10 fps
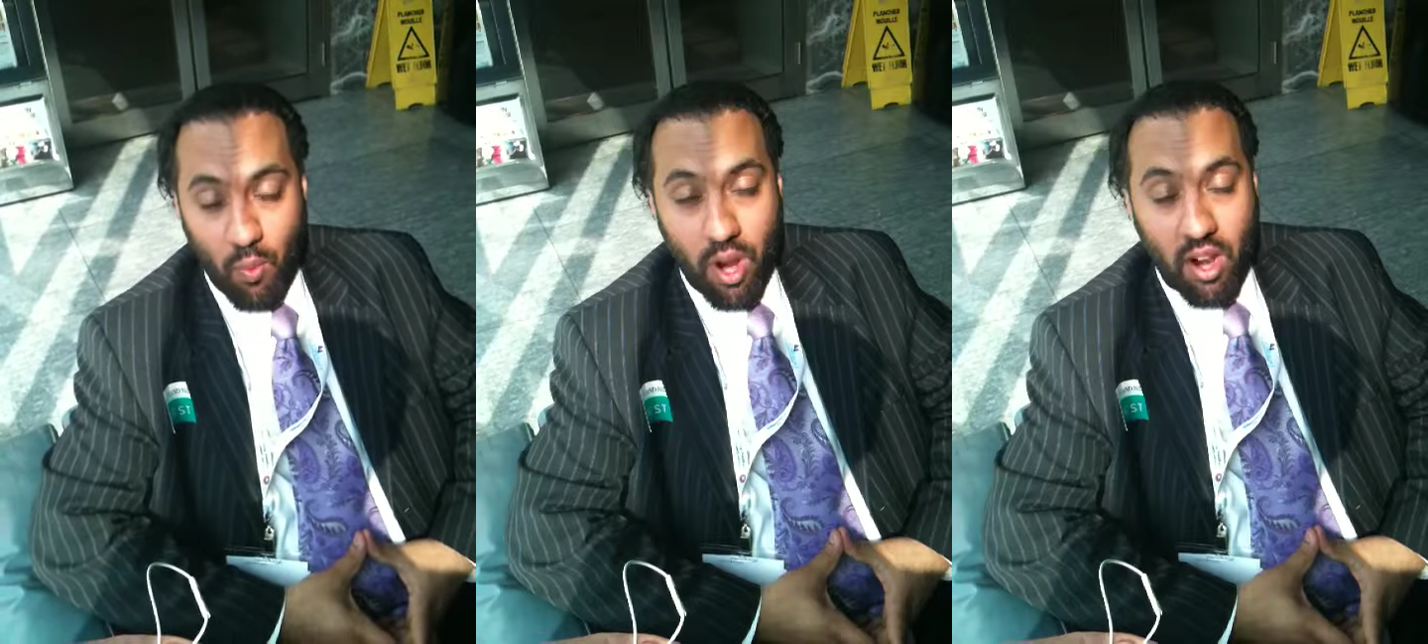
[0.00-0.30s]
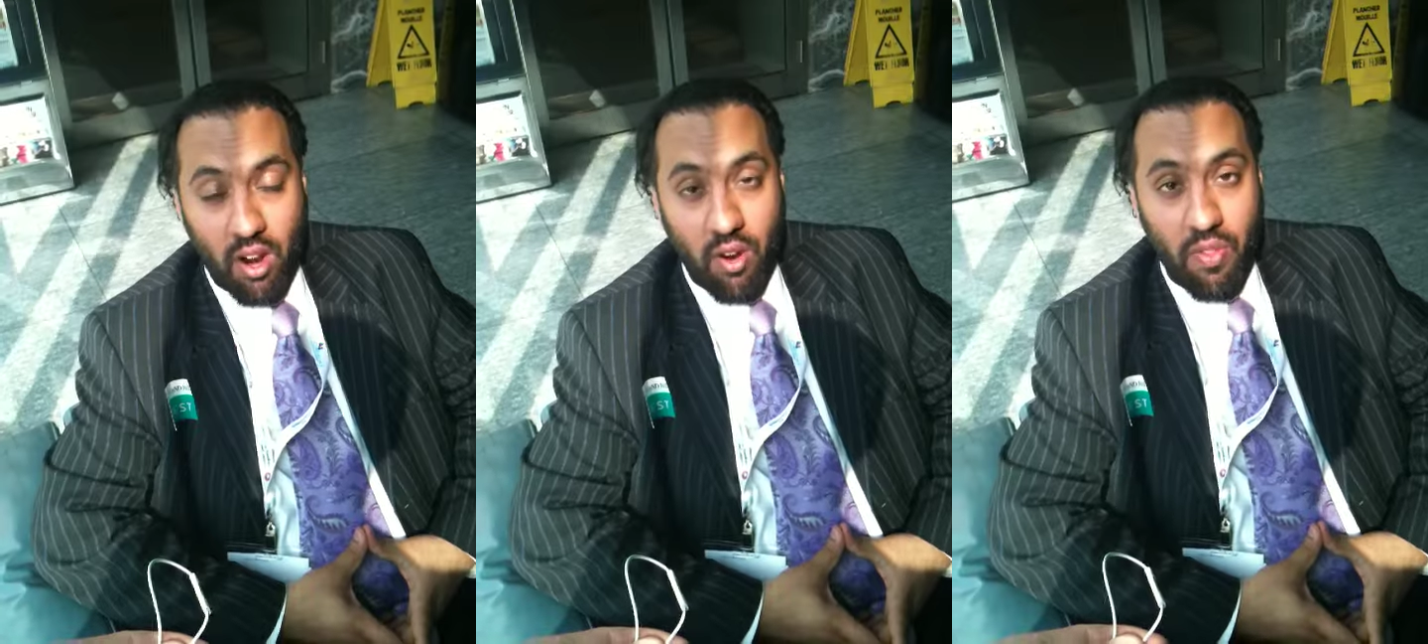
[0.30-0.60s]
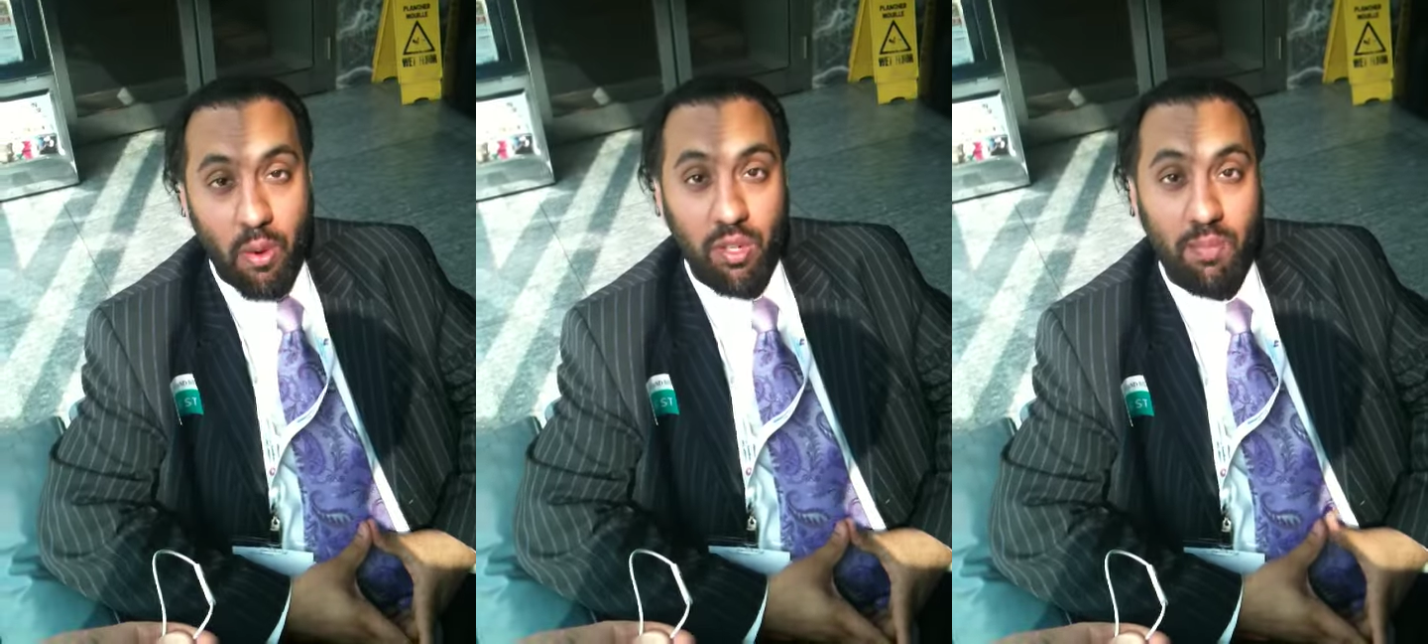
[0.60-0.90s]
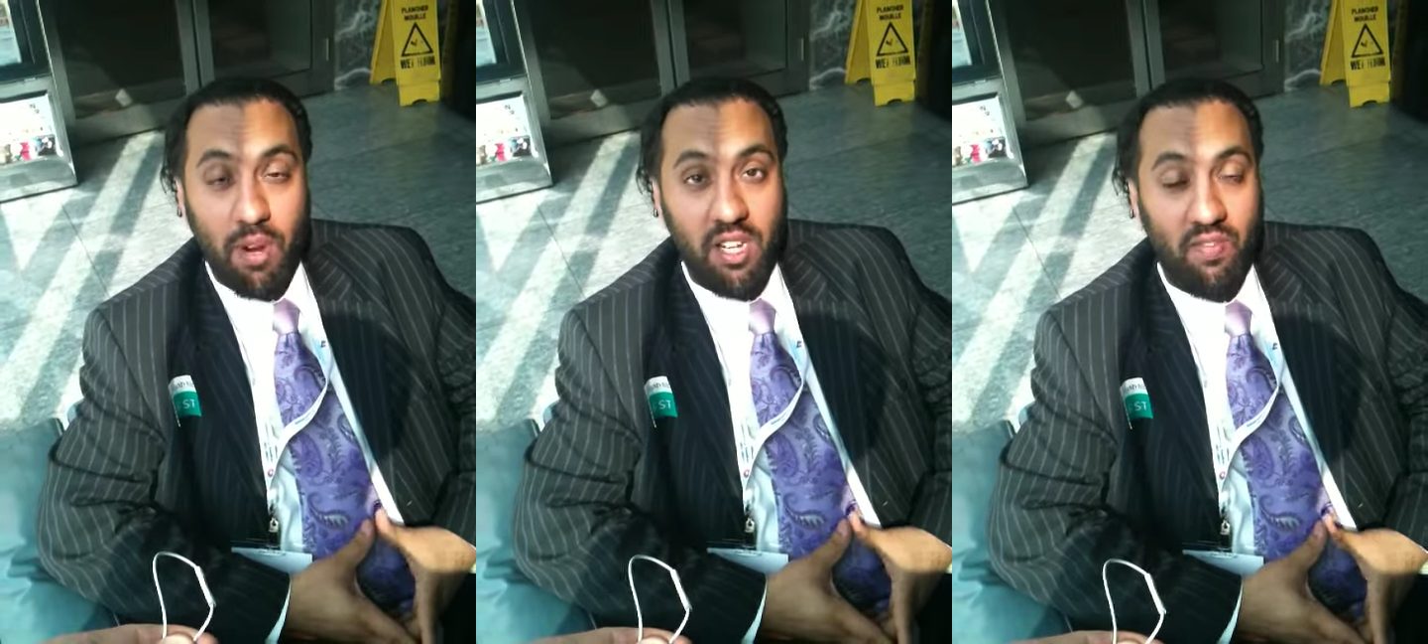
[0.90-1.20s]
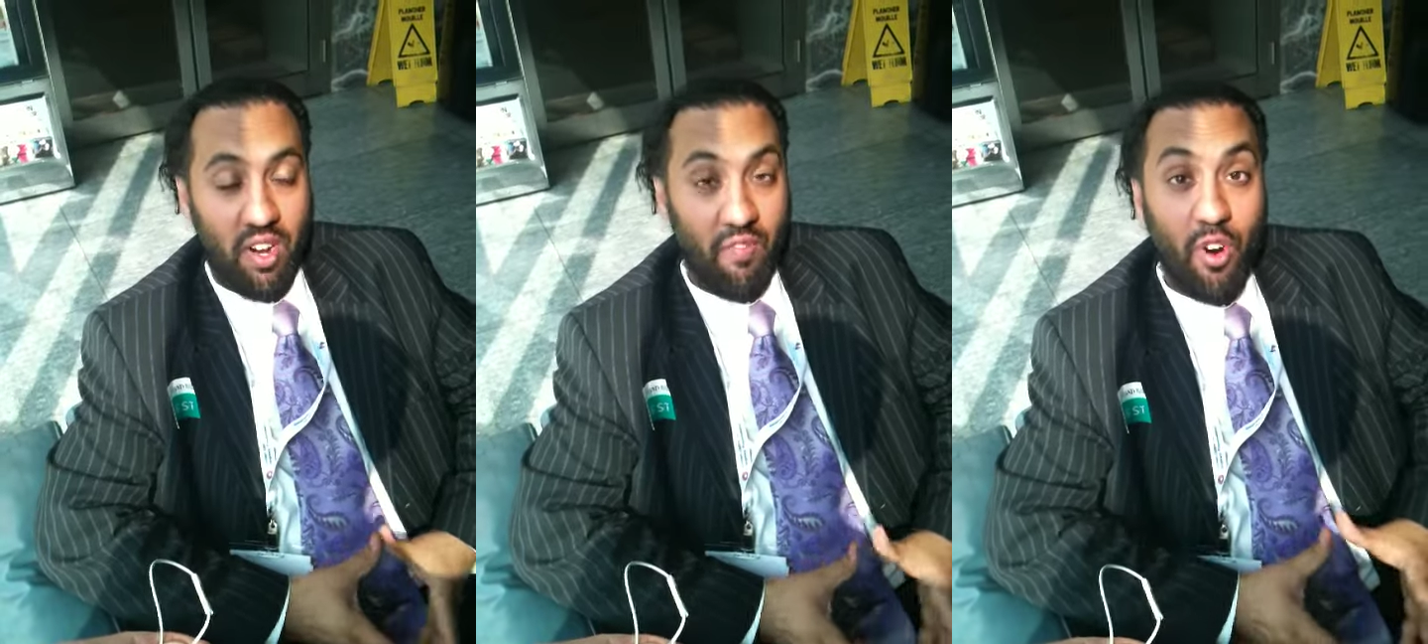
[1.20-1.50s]
where there was much of
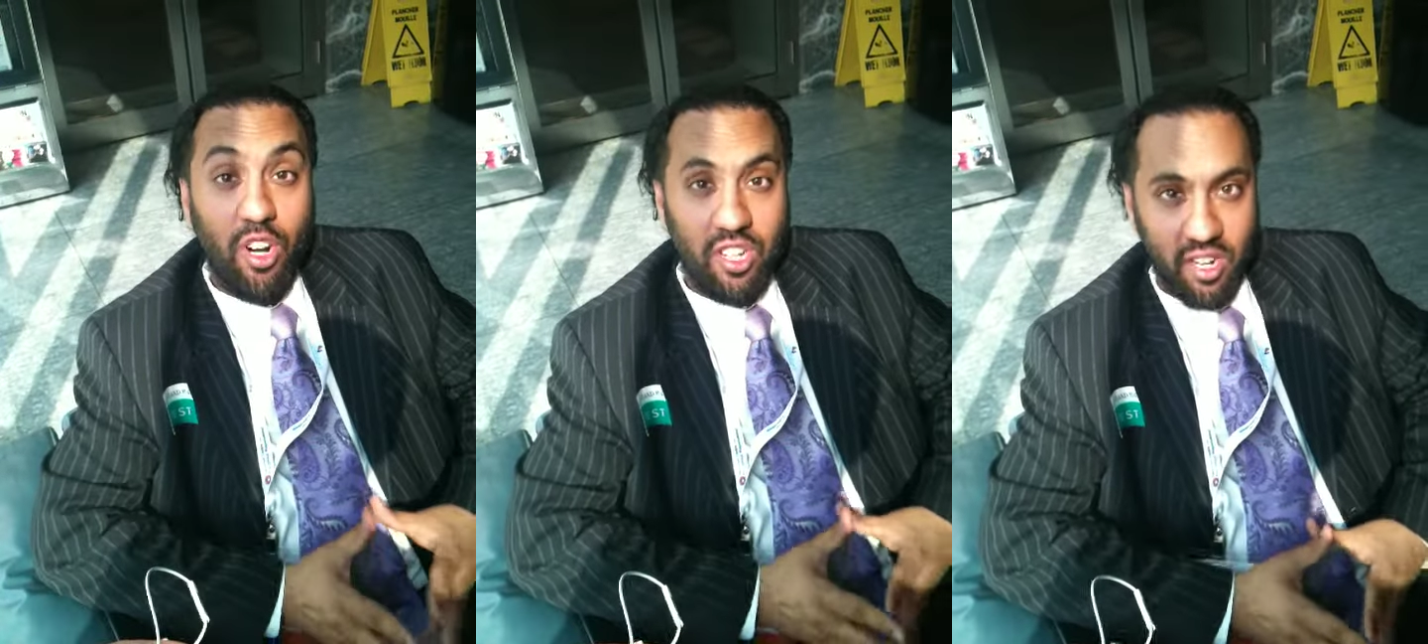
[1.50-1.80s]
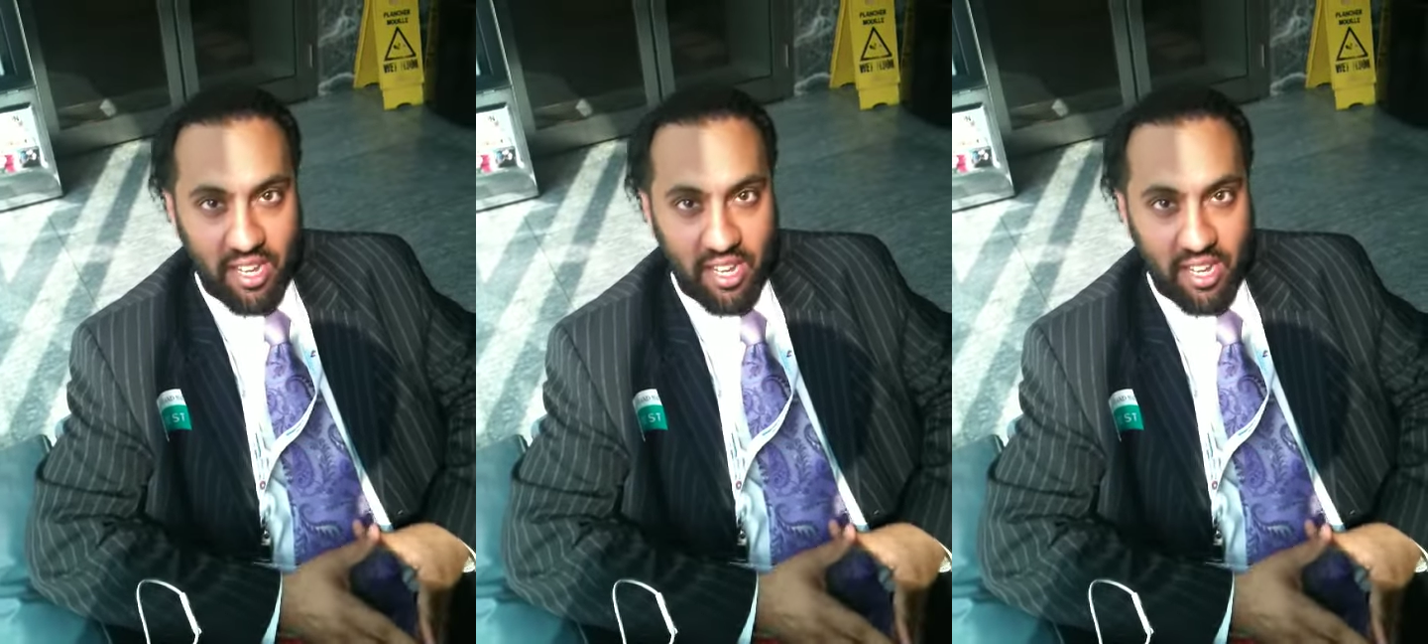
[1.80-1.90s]
an aversion